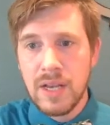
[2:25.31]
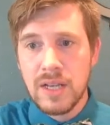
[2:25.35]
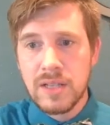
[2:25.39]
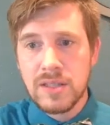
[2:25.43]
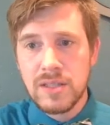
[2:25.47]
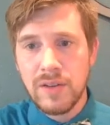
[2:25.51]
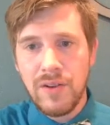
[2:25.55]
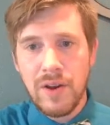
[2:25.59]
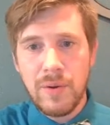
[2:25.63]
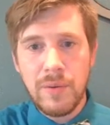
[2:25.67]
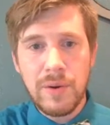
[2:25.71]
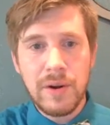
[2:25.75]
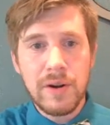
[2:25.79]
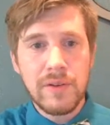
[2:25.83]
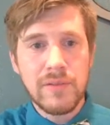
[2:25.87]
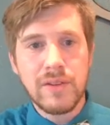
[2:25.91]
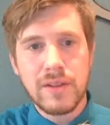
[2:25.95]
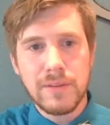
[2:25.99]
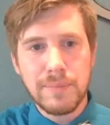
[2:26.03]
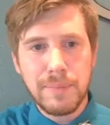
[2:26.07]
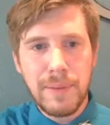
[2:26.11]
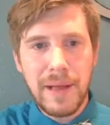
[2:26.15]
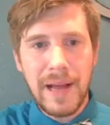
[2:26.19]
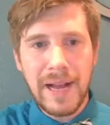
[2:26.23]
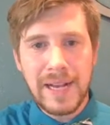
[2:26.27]
So if I went over to
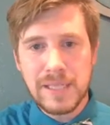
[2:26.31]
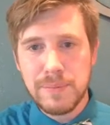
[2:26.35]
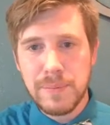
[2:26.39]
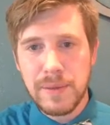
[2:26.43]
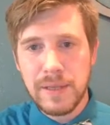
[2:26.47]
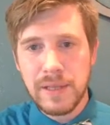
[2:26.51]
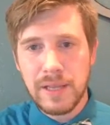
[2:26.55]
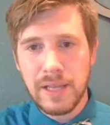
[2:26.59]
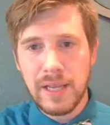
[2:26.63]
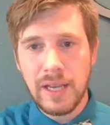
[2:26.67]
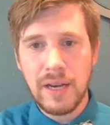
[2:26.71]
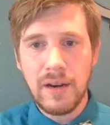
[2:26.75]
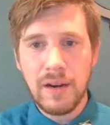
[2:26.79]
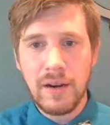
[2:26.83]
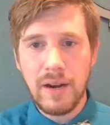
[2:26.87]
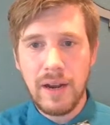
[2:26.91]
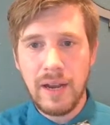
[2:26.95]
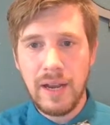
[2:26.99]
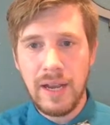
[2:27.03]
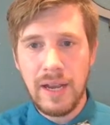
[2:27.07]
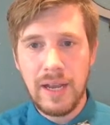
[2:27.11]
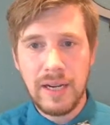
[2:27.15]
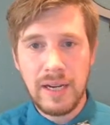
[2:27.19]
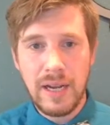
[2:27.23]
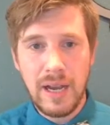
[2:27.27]
the blacksmith here
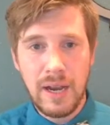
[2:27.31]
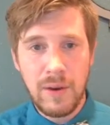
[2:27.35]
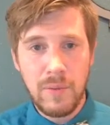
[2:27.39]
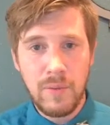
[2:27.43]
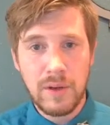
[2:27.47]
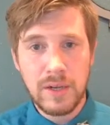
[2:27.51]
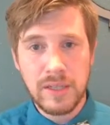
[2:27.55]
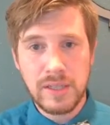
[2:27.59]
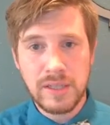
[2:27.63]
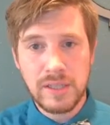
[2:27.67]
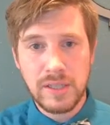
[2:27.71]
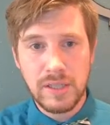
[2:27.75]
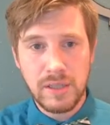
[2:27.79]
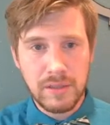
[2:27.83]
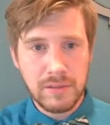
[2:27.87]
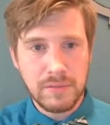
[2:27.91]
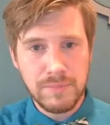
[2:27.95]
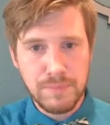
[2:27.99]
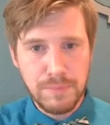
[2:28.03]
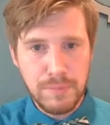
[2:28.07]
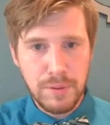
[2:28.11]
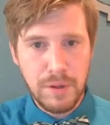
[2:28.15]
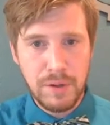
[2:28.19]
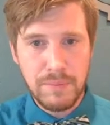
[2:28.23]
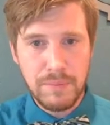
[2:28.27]
and I wanted to
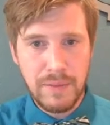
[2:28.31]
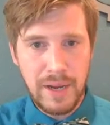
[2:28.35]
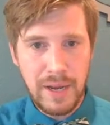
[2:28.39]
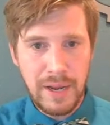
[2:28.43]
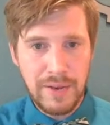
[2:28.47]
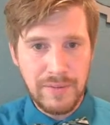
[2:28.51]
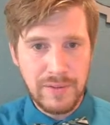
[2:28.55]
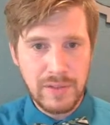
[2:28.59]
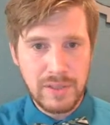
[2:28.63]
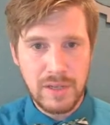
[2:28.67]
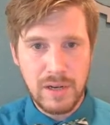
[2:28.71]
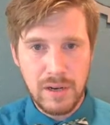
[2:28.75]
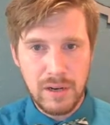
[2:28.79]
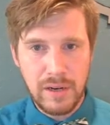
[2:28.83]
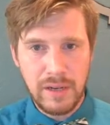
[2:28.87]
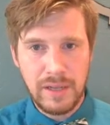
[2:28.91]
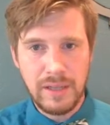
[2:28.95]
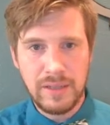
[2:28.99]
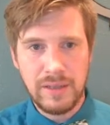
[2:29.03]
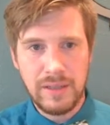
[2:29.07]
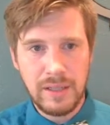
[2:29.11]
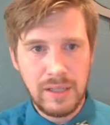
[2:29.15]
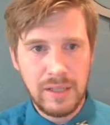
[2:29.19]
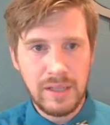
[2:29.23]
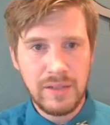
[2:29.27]
put my avatar
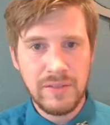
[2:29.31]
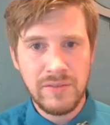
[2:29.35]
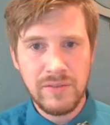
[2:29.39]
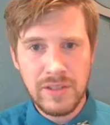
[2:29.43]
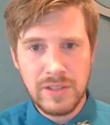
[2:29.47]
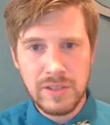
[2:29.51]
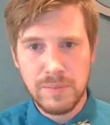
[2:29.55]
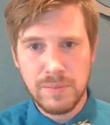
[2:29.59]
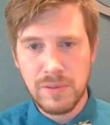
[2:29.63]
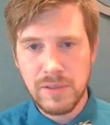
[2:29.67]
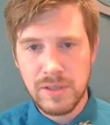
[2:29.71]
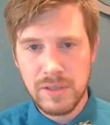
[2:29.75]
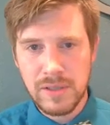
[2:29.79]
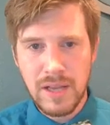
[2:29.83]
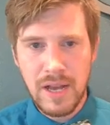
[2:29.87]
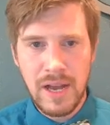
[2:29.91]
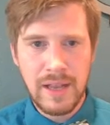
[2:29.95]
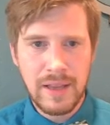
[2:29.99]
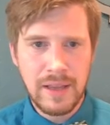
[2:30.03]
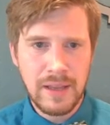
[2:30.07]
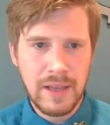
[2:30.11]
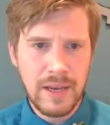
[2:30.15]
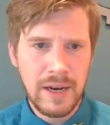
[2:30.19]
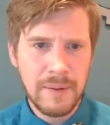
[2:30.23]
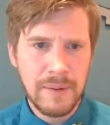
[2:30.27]
in the invisible
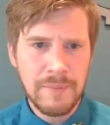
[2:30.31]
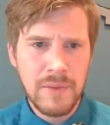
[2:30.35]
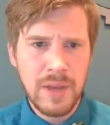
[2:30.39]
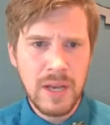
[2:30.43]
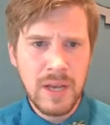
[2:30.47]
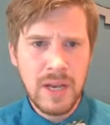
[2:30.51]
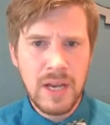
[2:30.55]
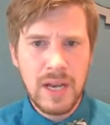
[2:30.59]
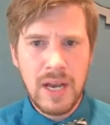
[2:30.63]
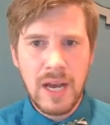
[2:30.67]
slot there,